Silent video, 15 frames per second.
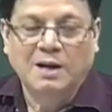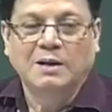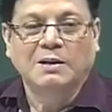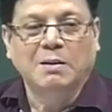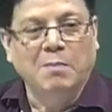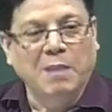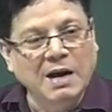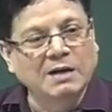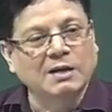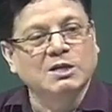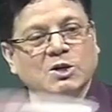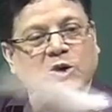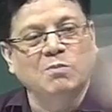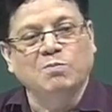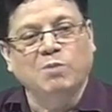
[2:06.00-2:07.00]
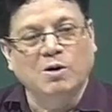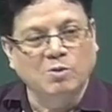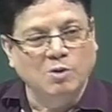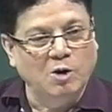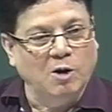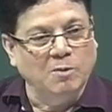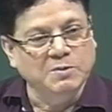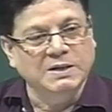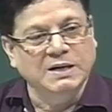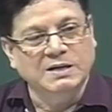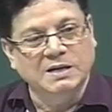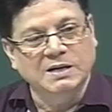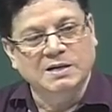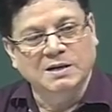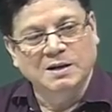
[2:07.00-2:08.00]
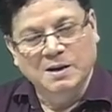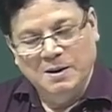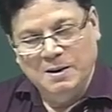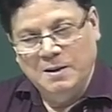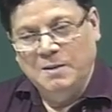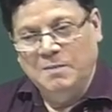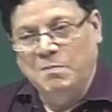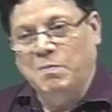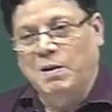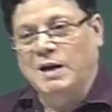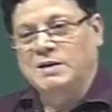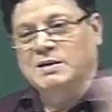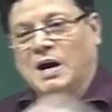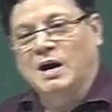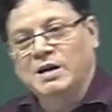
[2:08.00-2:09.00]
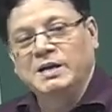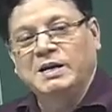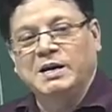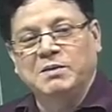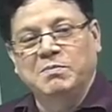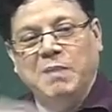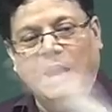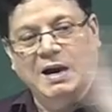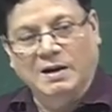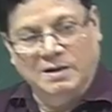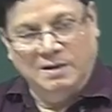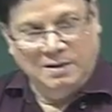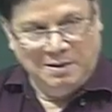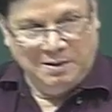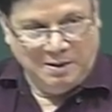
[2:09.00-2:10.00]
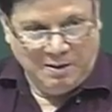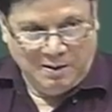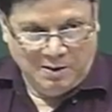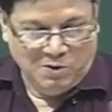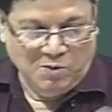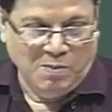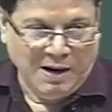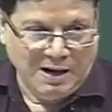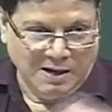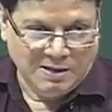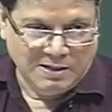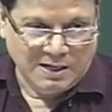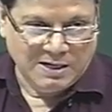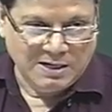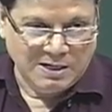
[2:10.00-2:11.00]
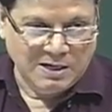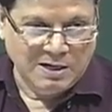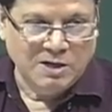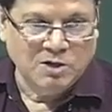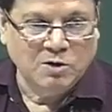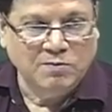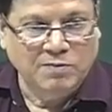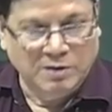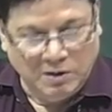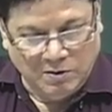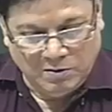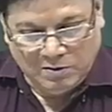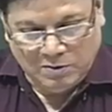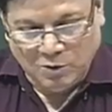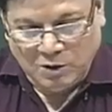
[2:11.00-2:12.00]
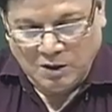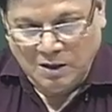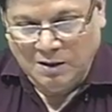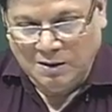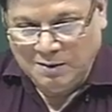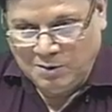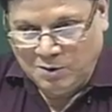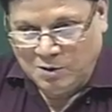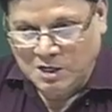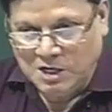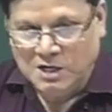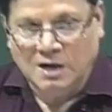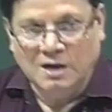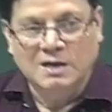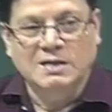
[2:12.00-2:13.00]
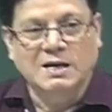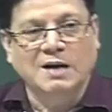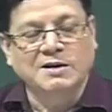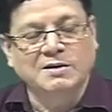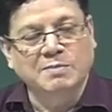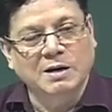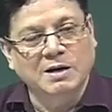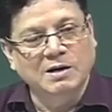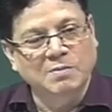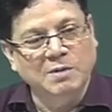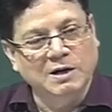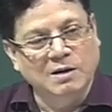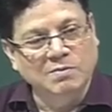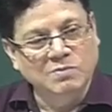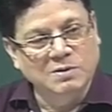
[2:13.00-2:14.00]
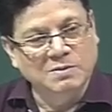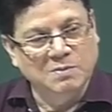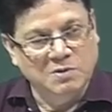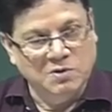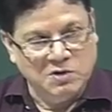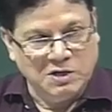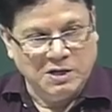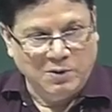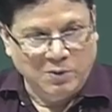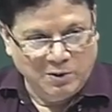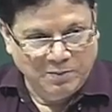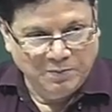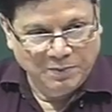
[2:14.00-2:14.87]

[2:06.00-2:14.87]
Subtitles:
The minus compound will offset it by turning it back to minus x degree. So, the total rotation is ultimately becomes 0.